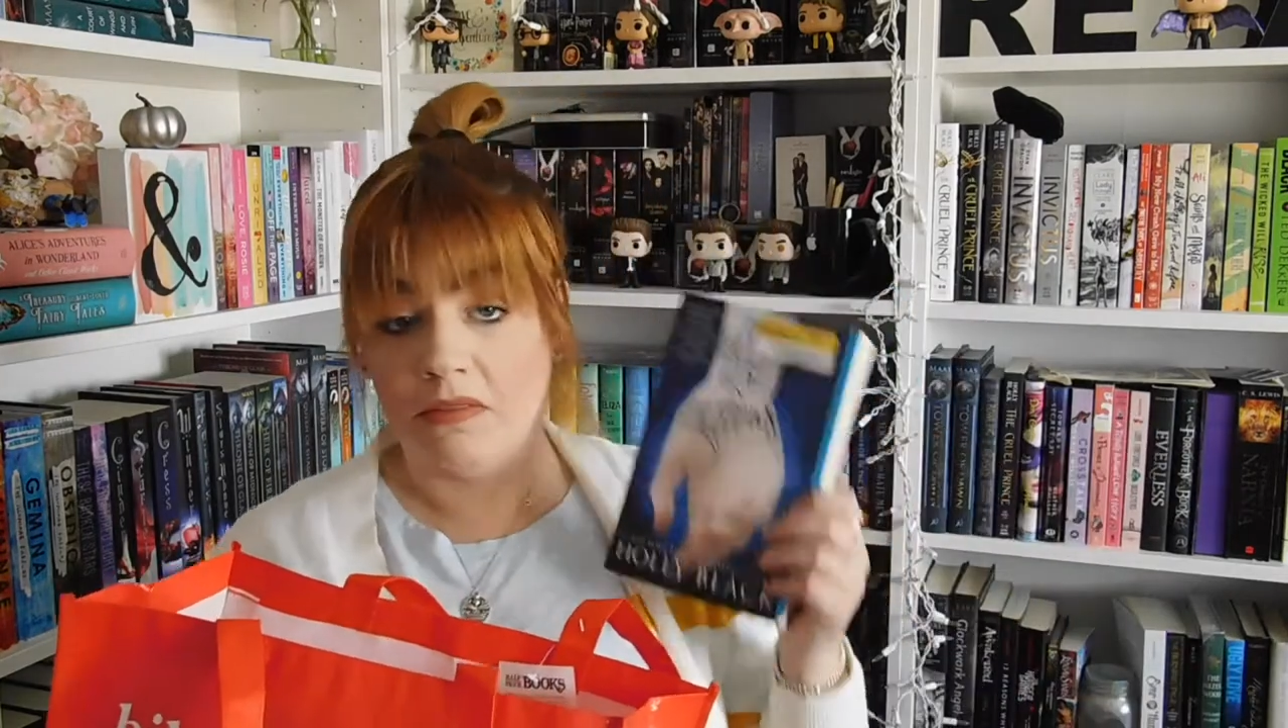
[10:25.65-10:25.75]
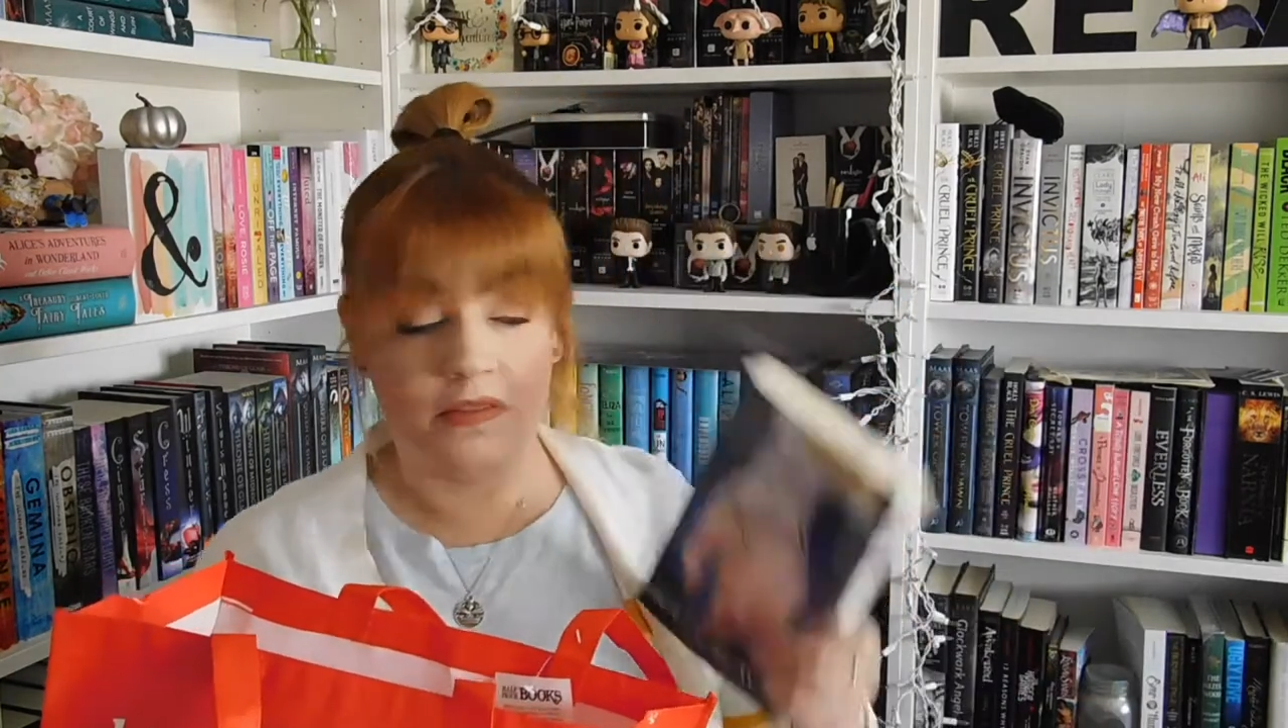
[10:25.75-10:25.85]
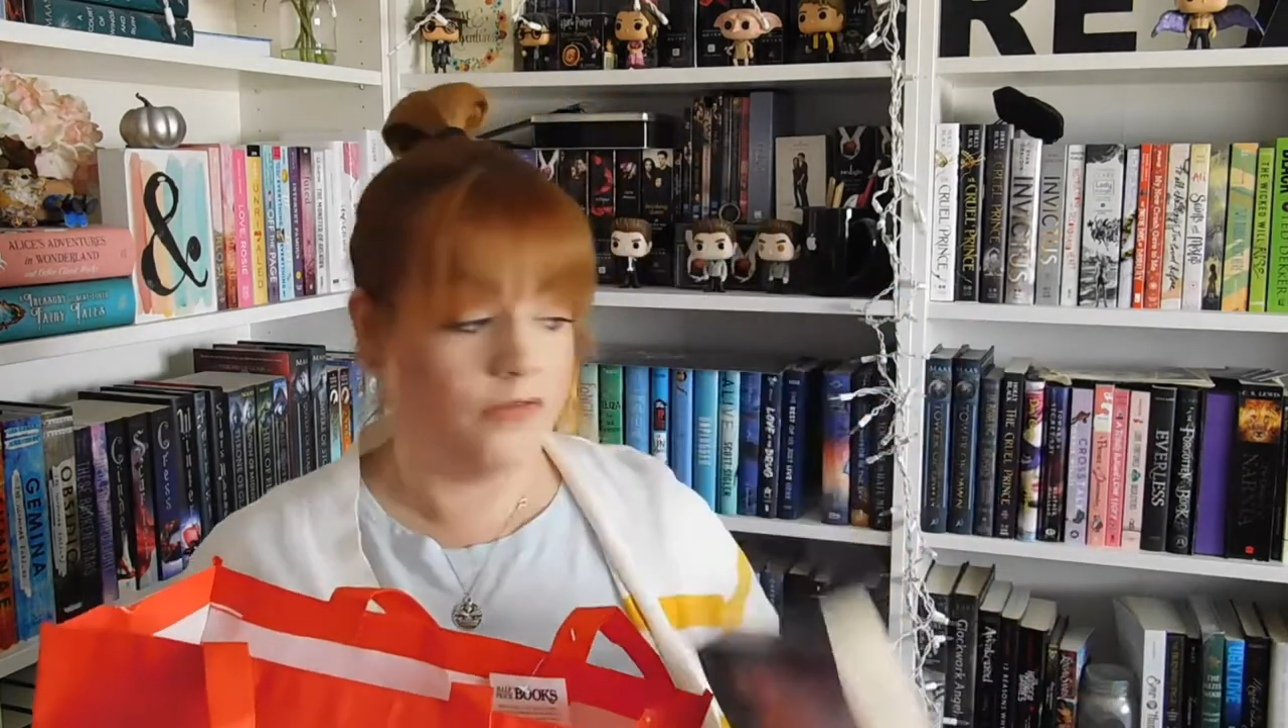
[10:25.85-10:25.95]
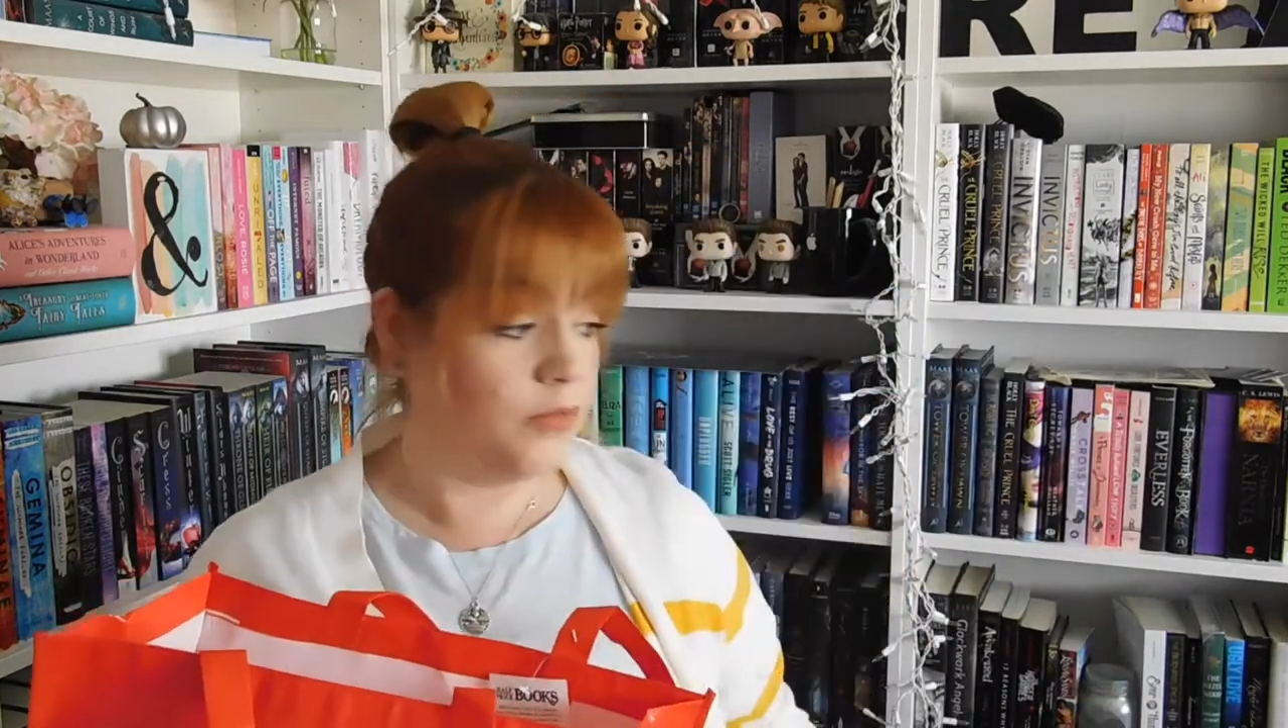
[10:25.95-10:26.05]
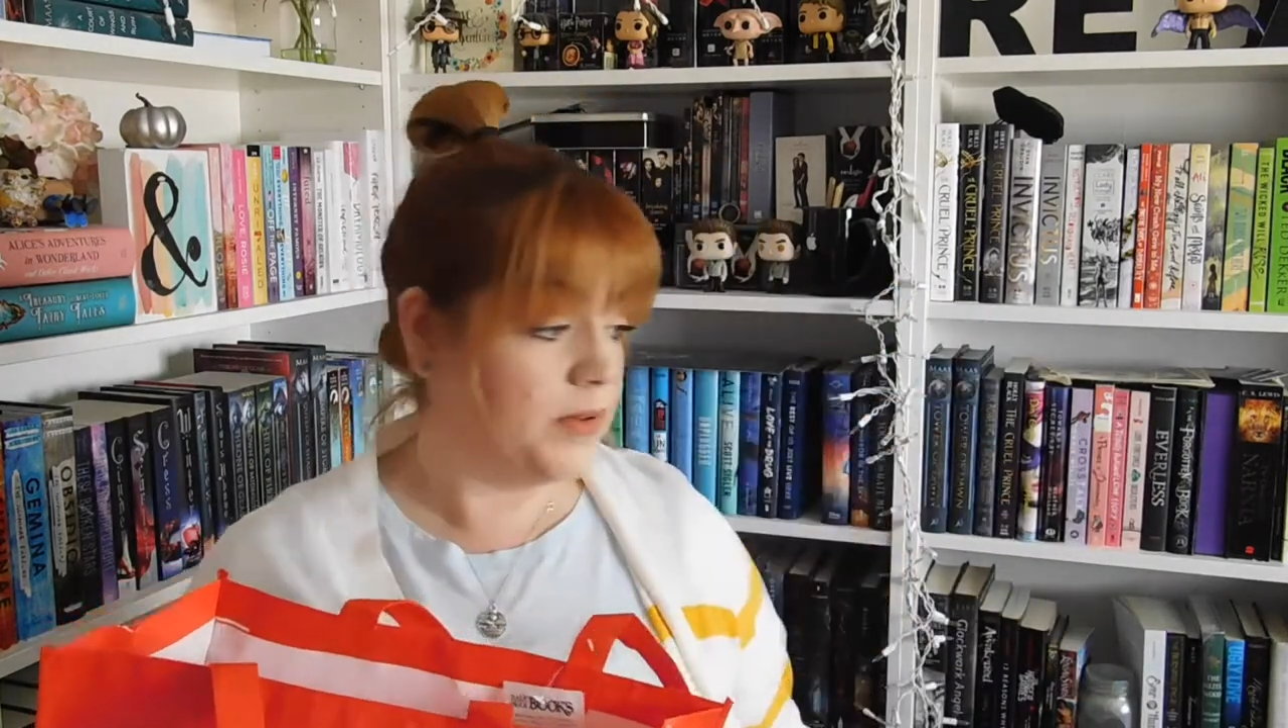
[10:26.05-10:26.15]

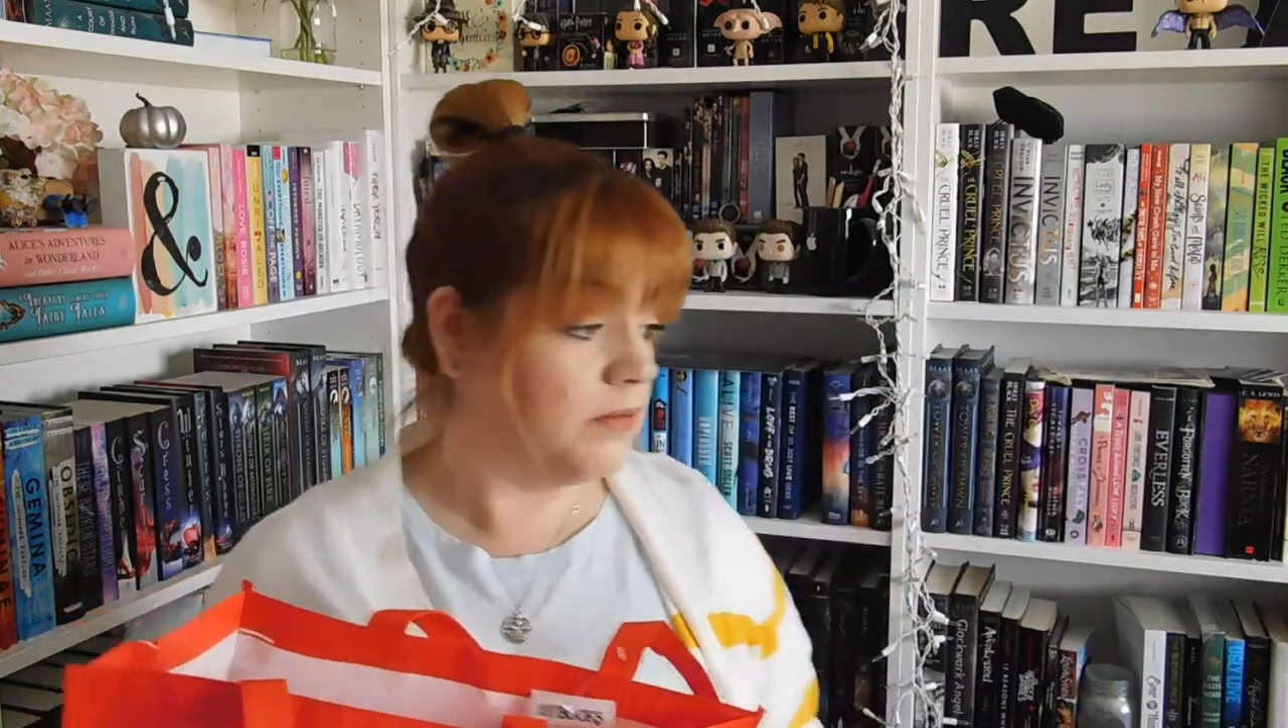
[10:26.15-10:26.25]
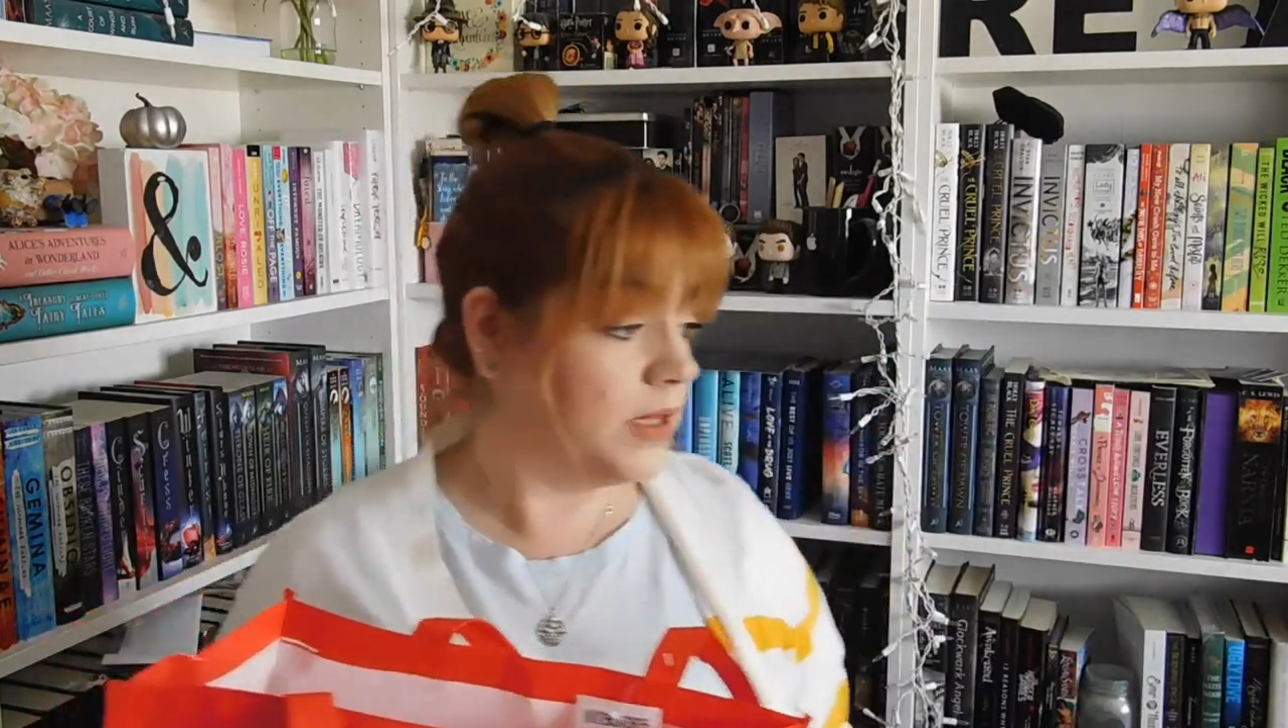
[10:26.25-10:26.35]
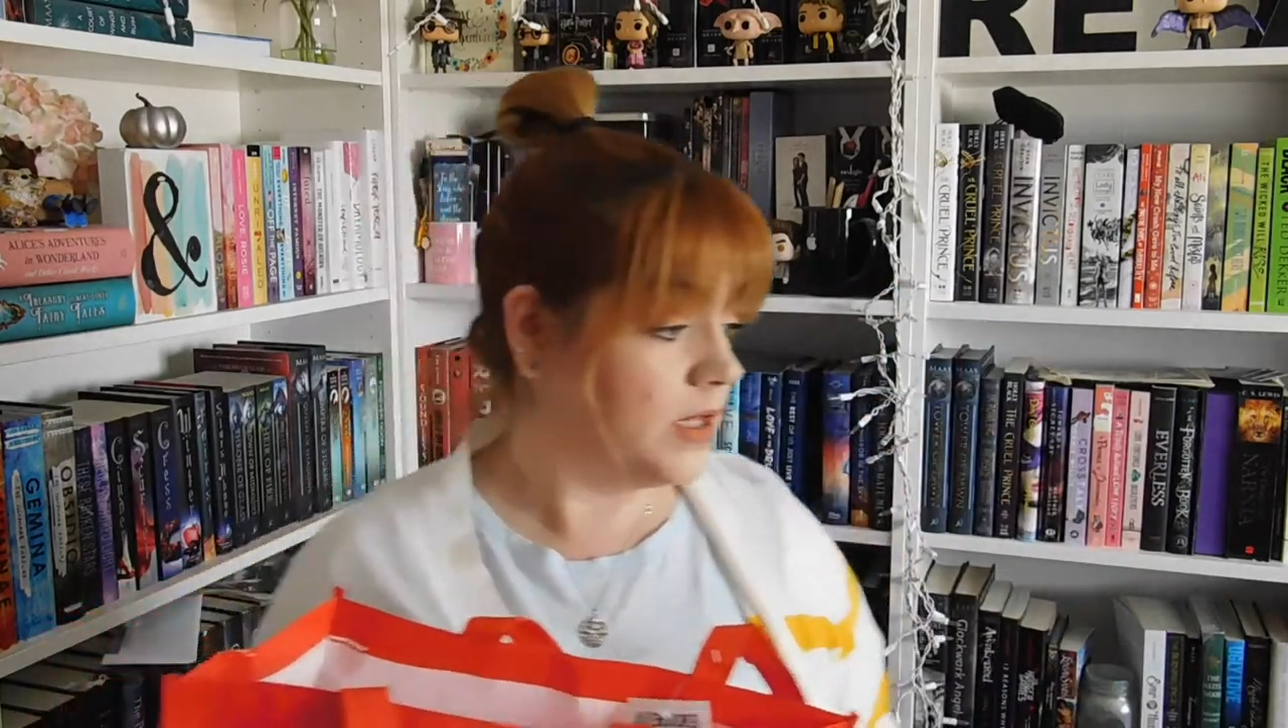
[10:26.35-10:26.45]
these will be really